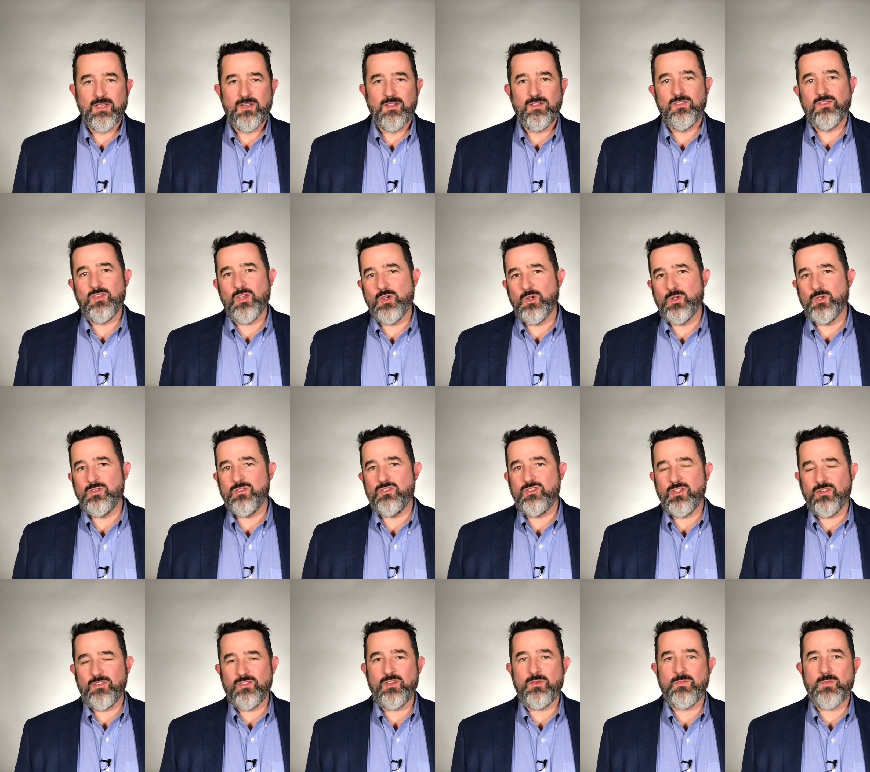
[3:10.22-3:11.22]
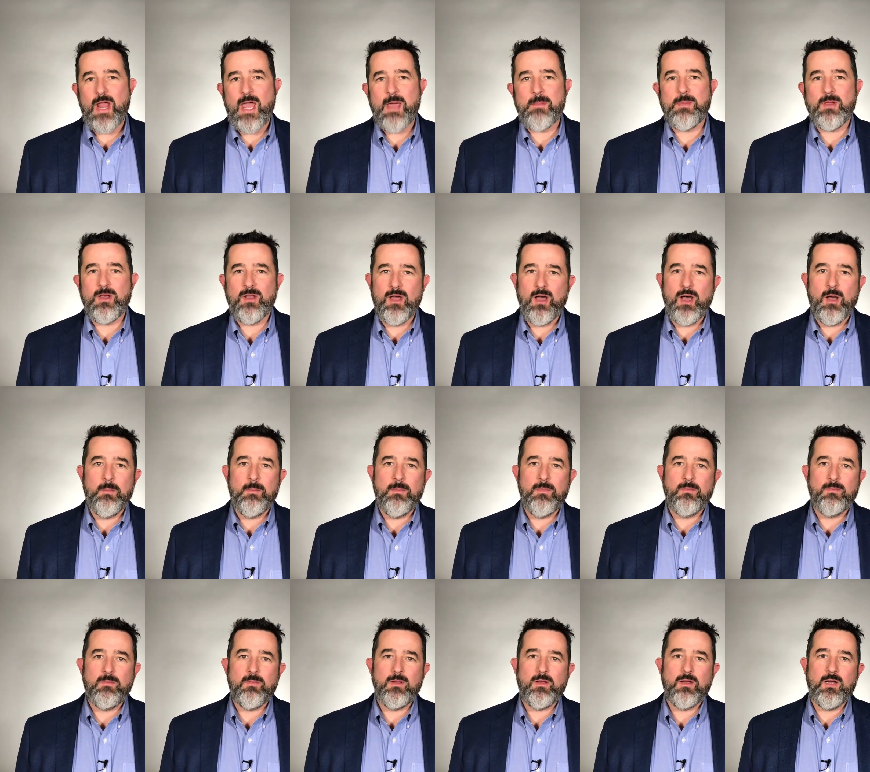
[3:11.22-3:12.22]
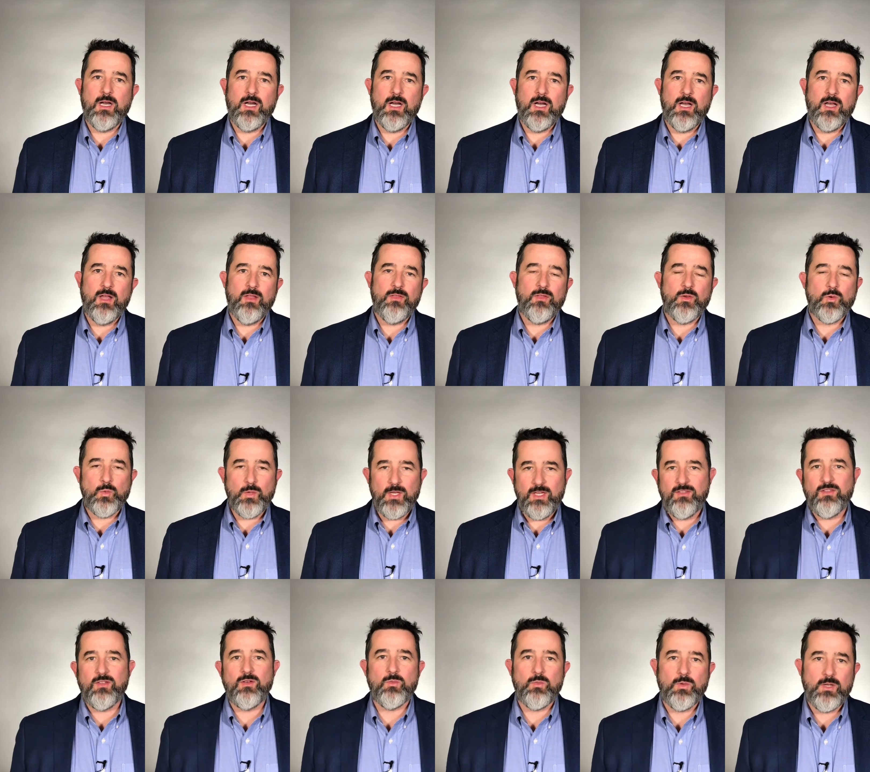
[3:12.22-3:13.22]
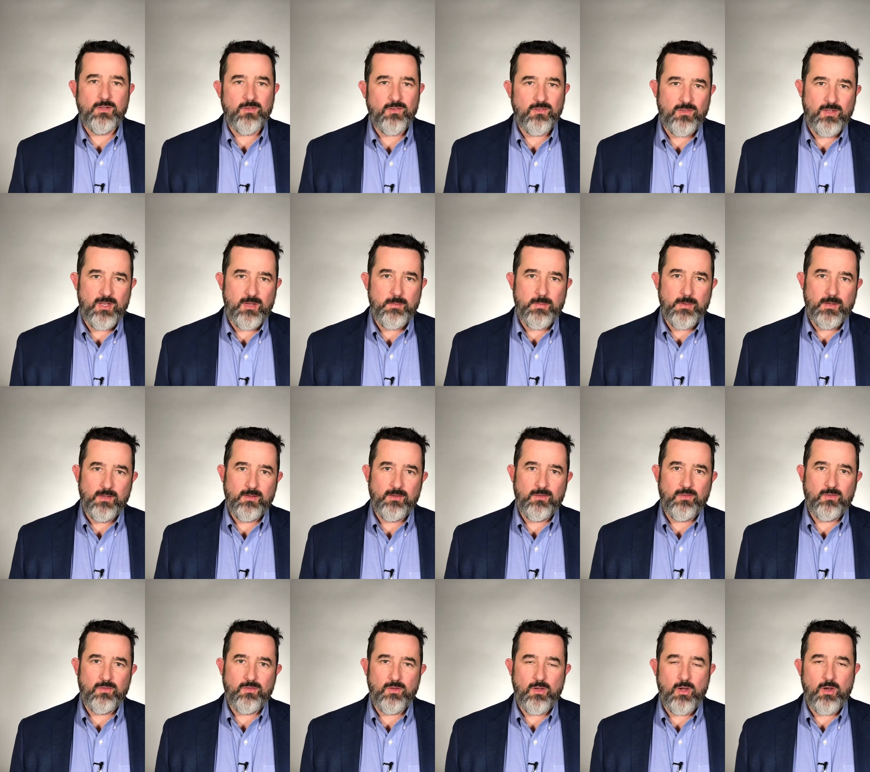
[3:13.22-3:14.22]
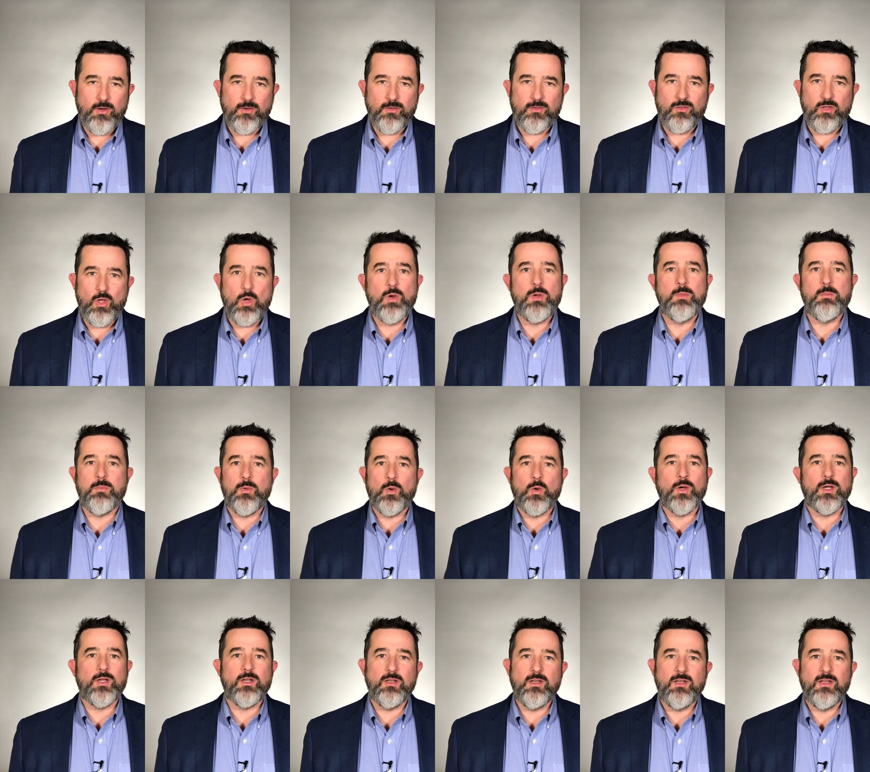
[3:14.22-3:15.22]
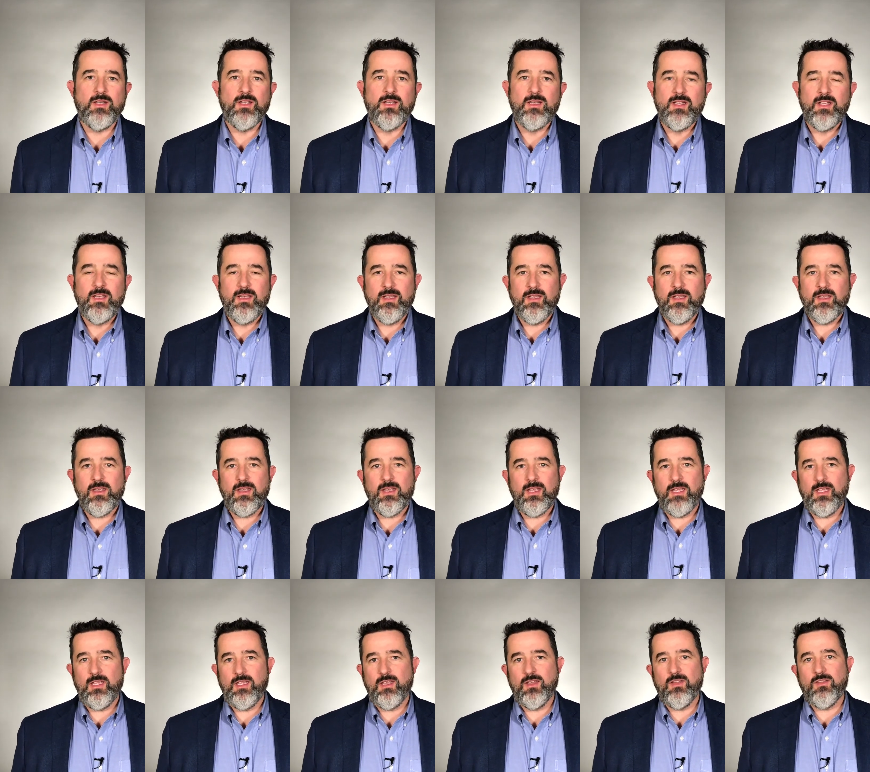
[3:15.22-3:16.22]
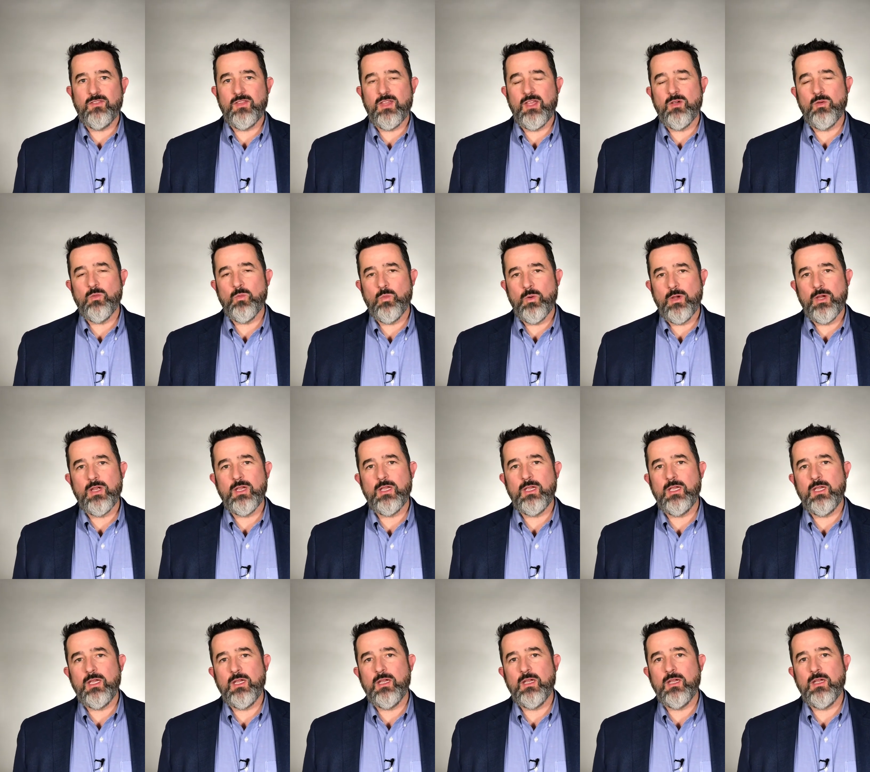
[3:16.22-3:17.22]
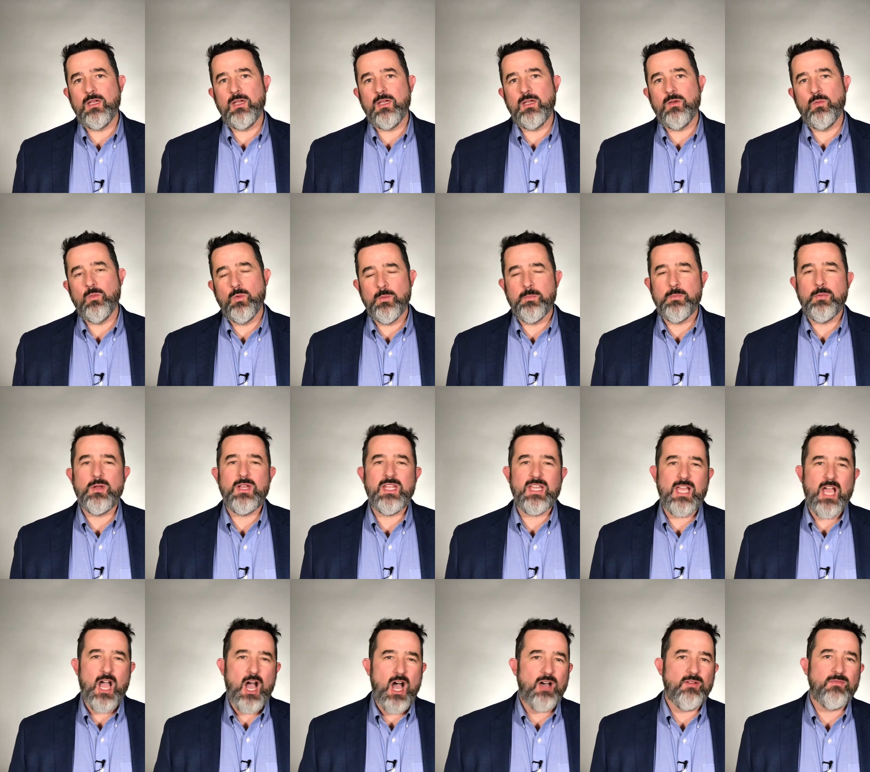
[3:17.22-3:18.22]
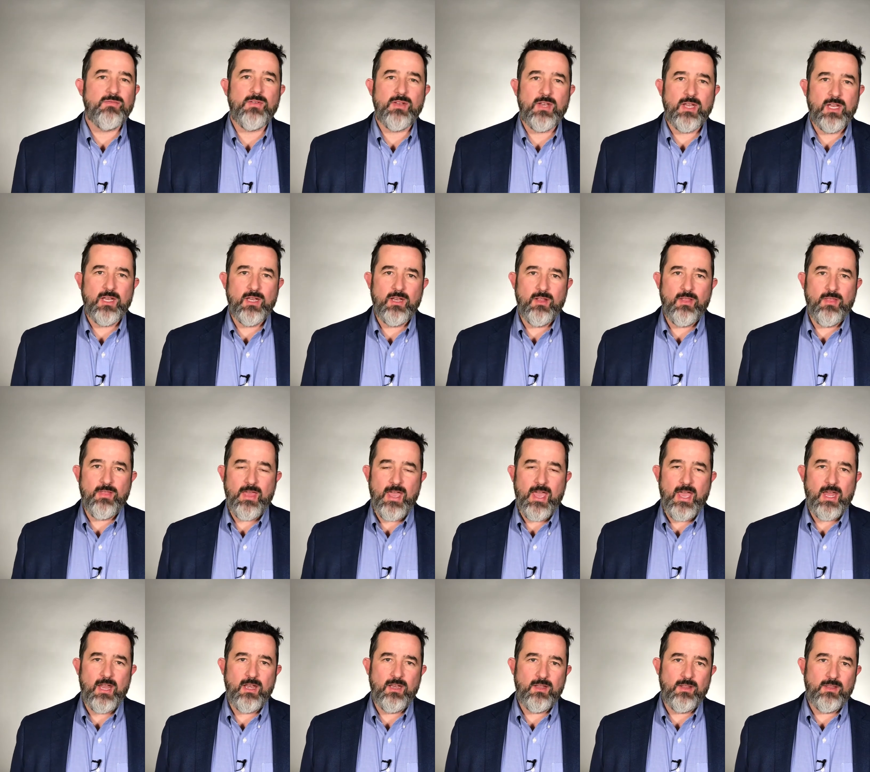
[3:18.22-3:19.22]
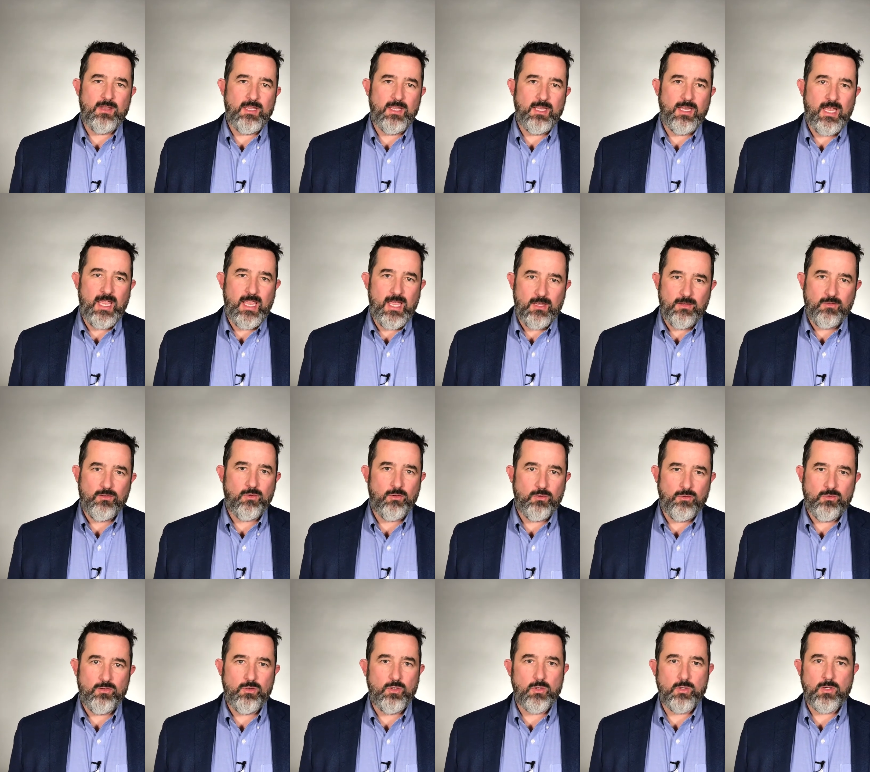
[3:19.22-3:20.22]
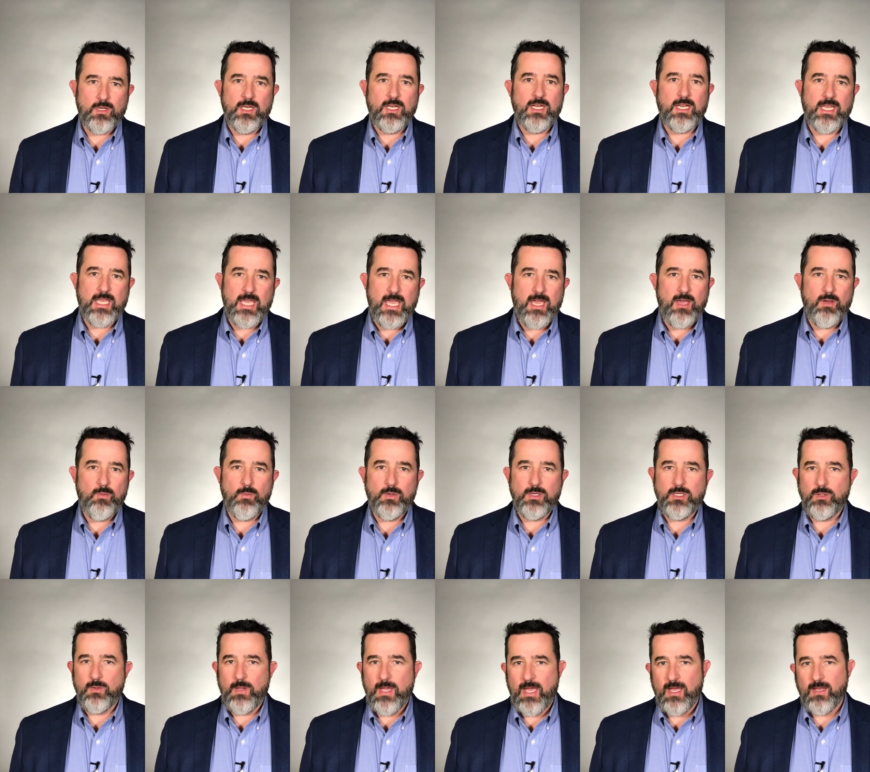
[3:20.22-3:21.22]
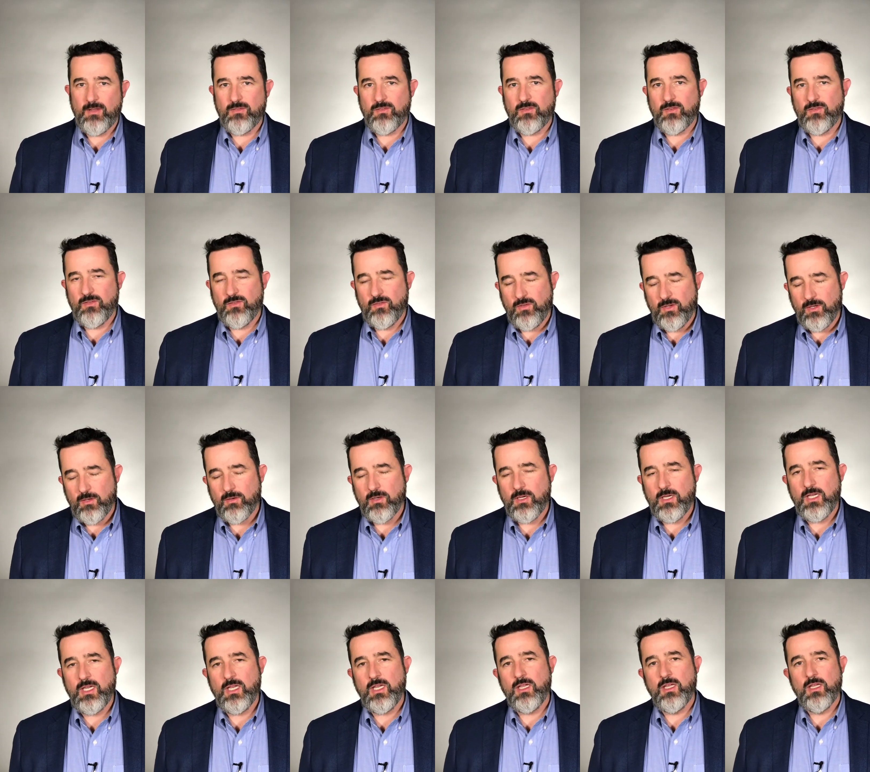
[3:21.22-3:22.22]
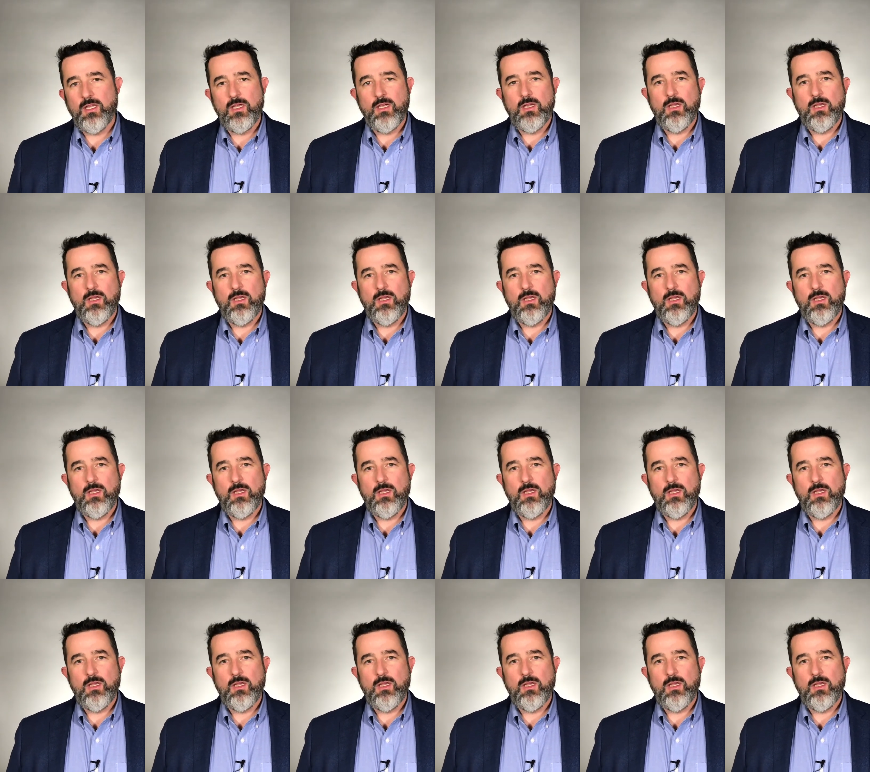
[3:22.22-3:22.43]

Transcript: So just to wrap it up, the reason rich snippets are so important is that we're pretty confident that the answers you're going to get when you ask Siri,